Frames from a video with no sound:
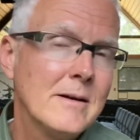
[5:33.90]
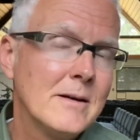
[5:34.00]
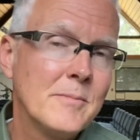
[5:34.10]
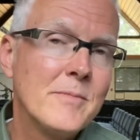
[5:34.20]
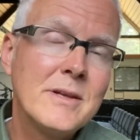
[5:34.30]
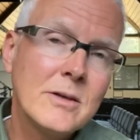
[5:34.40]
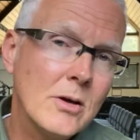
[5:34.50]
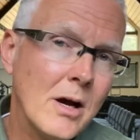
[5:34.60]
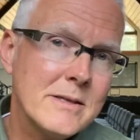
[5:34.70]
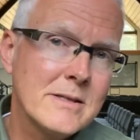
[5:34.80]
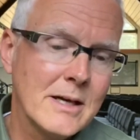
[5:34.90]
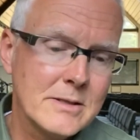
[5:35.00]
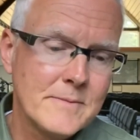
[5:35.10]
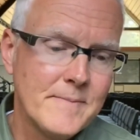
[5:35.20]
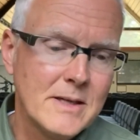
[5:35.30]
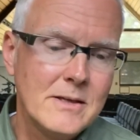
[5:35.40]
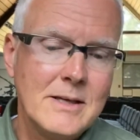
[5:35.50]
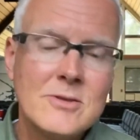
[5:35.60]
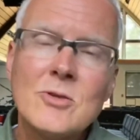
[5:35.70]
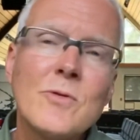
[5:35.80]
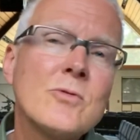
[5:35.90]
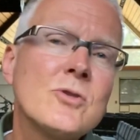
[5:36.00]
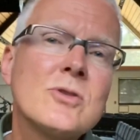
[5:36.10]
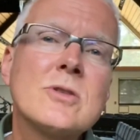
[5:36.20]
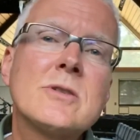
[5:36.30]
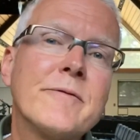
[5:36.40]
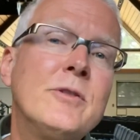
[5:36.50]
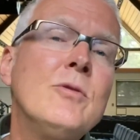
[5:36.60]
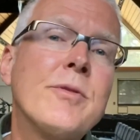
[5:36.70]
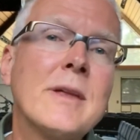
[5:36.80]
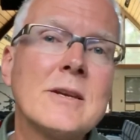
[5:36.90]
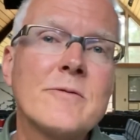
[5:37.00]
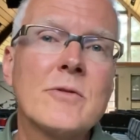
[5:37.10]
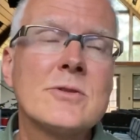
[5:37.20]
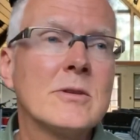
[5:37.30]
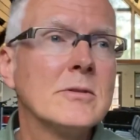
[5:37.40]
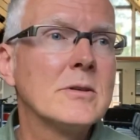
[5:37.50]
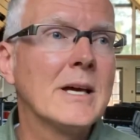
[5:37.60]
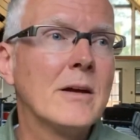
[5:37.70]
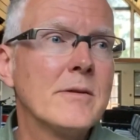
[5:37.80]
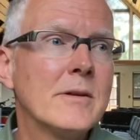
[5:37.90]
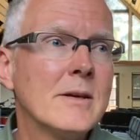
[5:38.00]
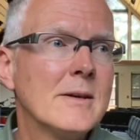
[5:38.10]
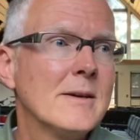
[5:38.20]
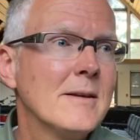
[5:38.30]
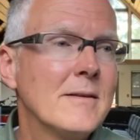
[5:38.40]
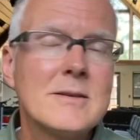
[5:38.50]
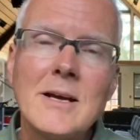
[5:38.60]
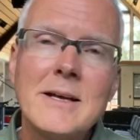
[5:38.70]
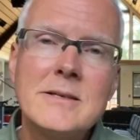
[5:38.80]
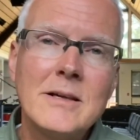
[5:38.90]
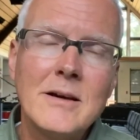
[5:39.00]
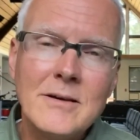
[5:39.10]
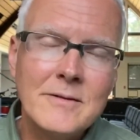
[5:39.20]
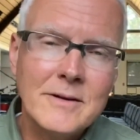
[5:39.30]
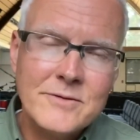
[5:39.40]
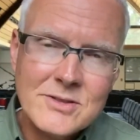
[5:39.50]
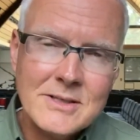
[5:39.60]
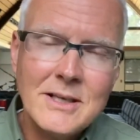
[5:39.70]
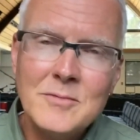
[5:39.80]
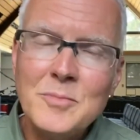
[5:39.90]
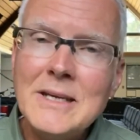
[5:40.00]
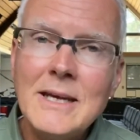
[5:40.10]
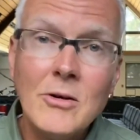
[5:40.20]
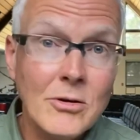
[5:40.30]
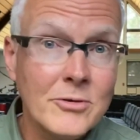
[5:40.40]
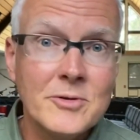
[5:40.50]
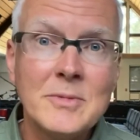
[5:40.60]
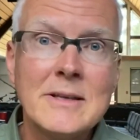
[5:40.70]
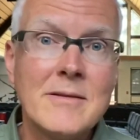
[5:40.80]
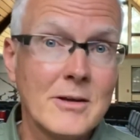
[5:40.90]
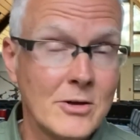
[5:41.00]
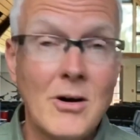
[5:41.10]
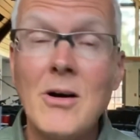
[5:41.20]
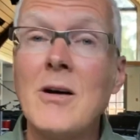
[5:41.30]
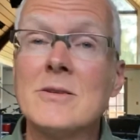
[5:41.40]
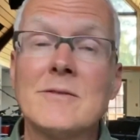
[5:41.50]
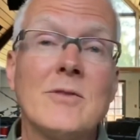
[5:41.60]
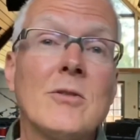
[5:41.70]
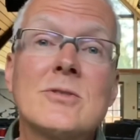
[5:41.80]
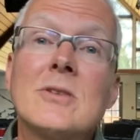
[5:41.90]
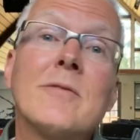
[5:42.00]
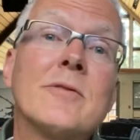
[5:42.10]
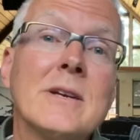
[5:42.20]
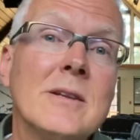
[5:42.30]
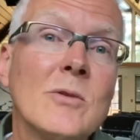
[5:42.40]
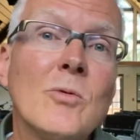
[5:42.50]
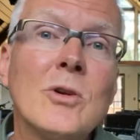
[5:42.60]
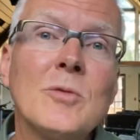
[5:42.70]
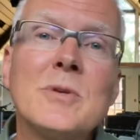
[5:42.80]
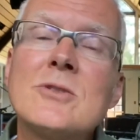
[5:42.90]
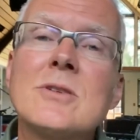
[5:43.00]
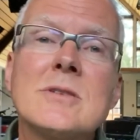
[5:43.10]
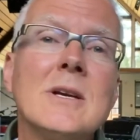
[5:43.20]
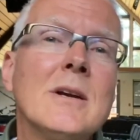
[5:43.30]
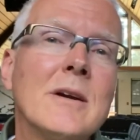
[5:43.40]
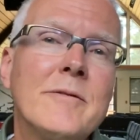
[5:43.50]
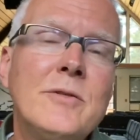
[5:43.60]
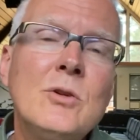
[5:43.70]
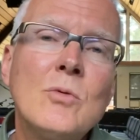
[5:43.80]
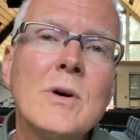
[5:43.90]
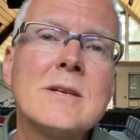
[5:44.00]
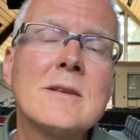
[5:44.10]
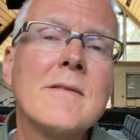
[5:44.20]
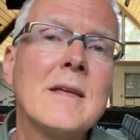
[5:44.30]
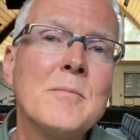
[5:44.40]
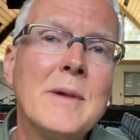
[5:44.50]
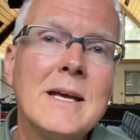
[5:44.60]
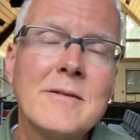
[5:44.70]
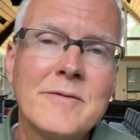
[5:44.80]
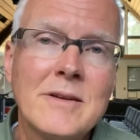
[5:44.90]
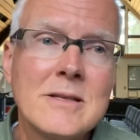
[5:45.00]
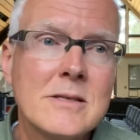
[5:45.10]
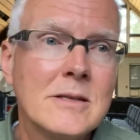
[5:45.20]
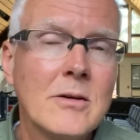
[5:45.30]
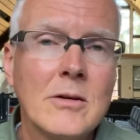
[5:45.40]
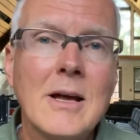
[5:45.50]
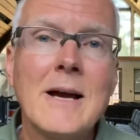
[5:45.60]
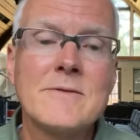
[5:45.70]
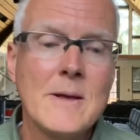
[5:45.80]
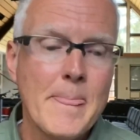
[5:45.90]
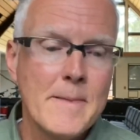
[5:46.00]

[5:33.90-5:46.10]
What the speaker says: than God does. And so those are just a few things for us to look at, this idea of sin being ultimately the cause of all suffering in the world, but just a few ways that they manifest in our lives.